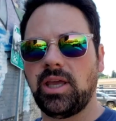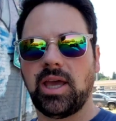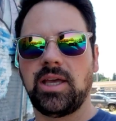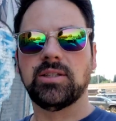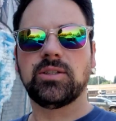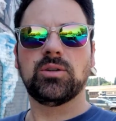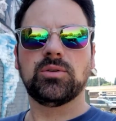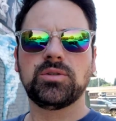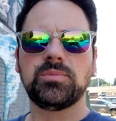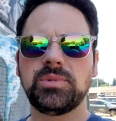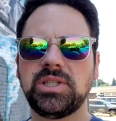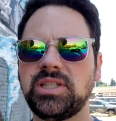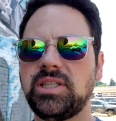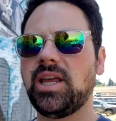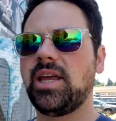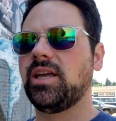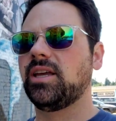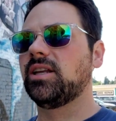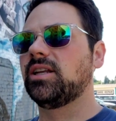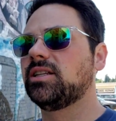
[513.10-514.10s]
Yeah, so I was
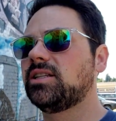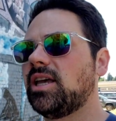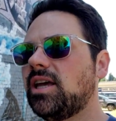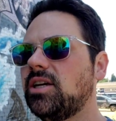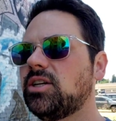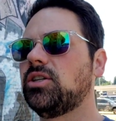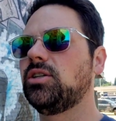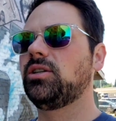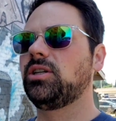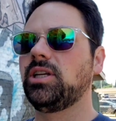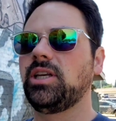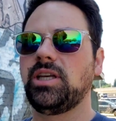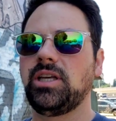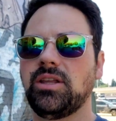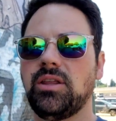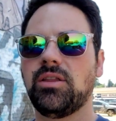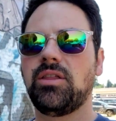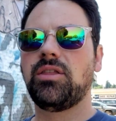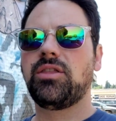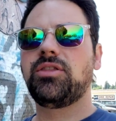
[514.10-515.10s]
mistaken. It's
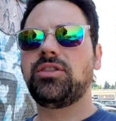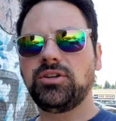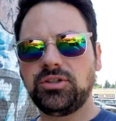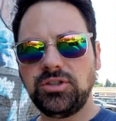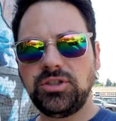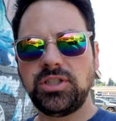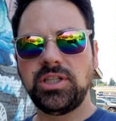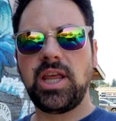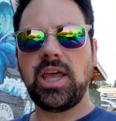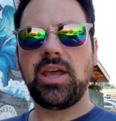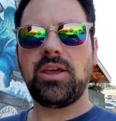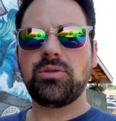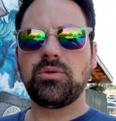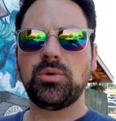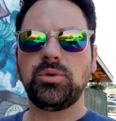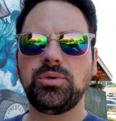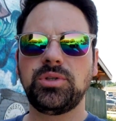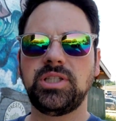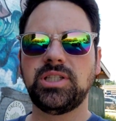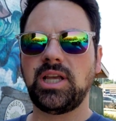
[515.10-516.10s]
actually Thursday
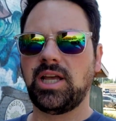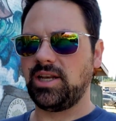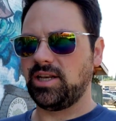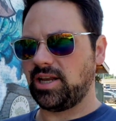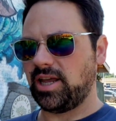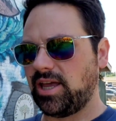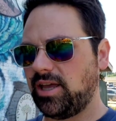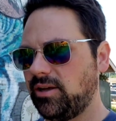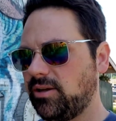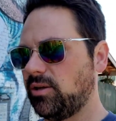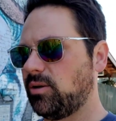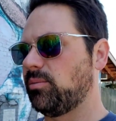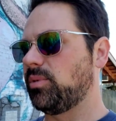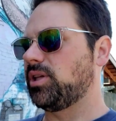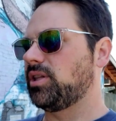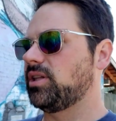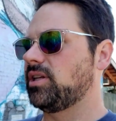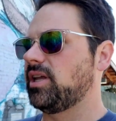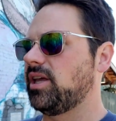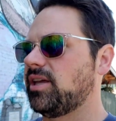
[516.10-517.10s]
through Sunday going to
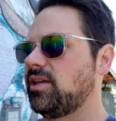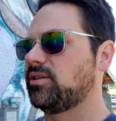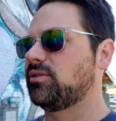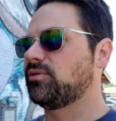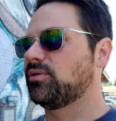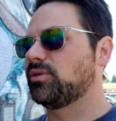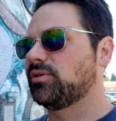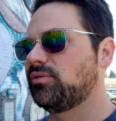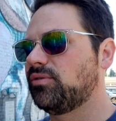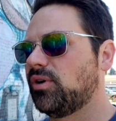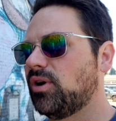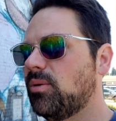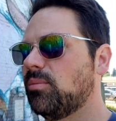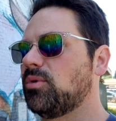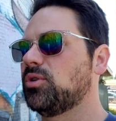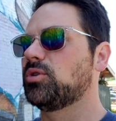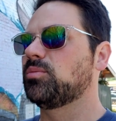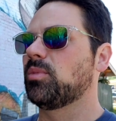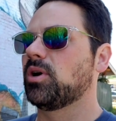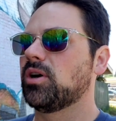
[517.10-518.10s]
be the days for the
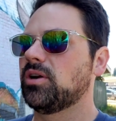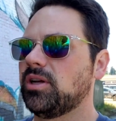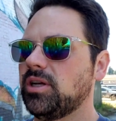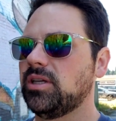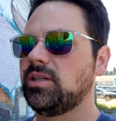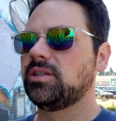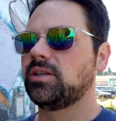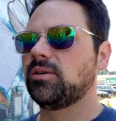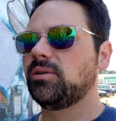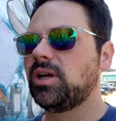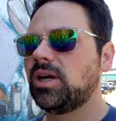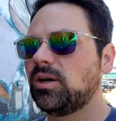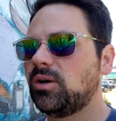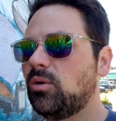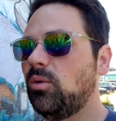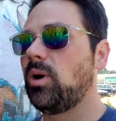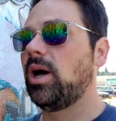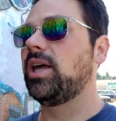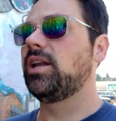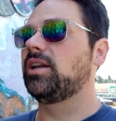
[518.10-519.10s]
farmer's market. So not
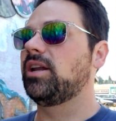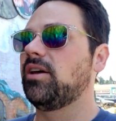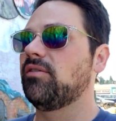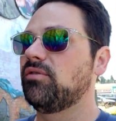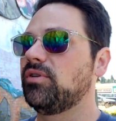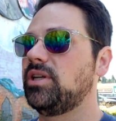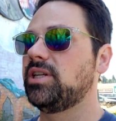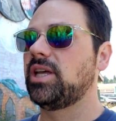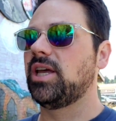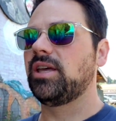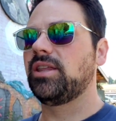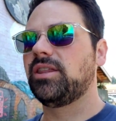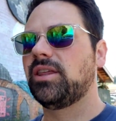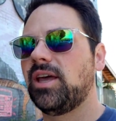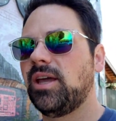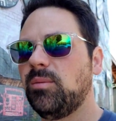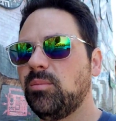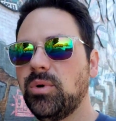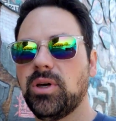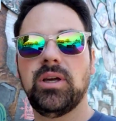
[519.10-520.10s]
quite an everyday
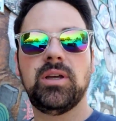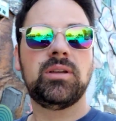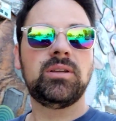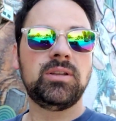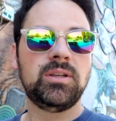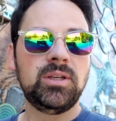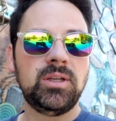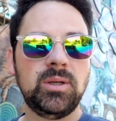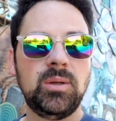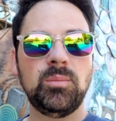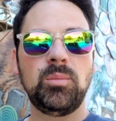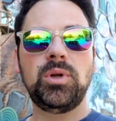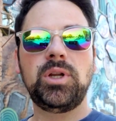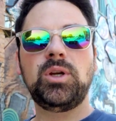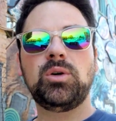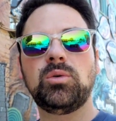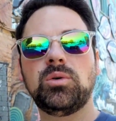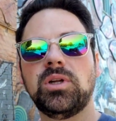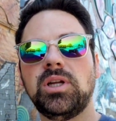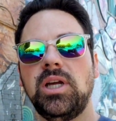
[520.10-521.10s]
thing, but
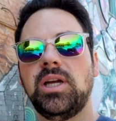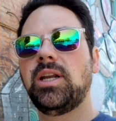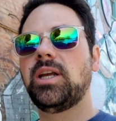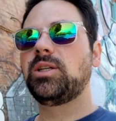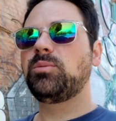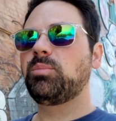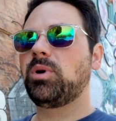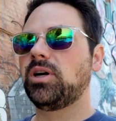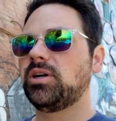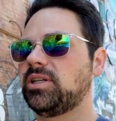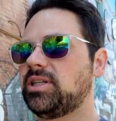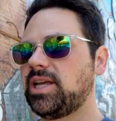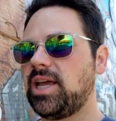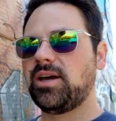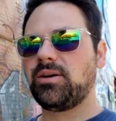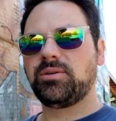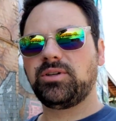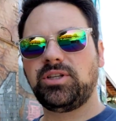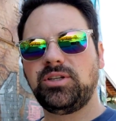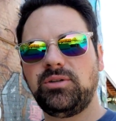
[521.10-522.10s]
pretty cool. Nice part of
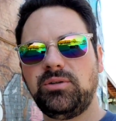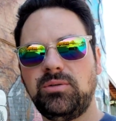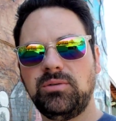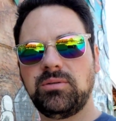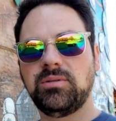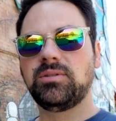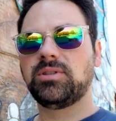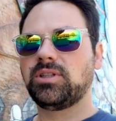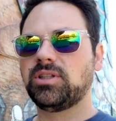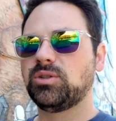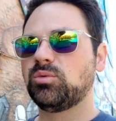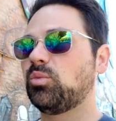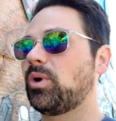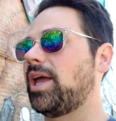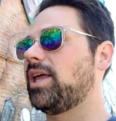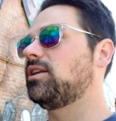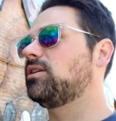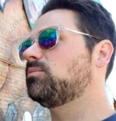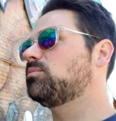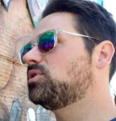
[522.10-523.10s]
town, too. All this
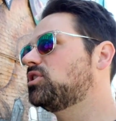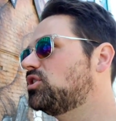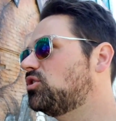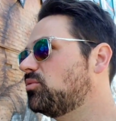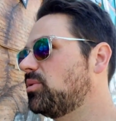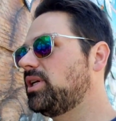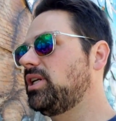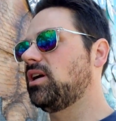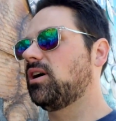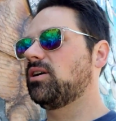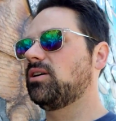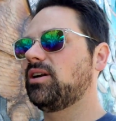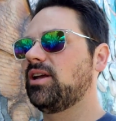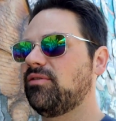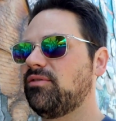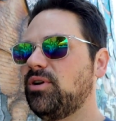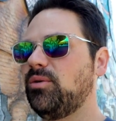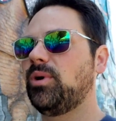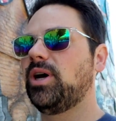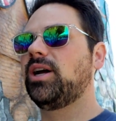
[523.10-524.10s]
random street art
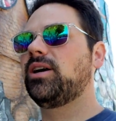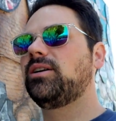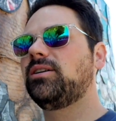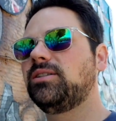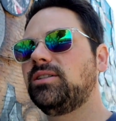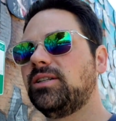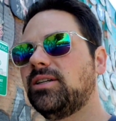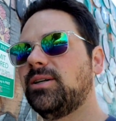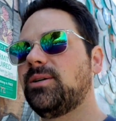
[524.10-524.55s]
everywhere.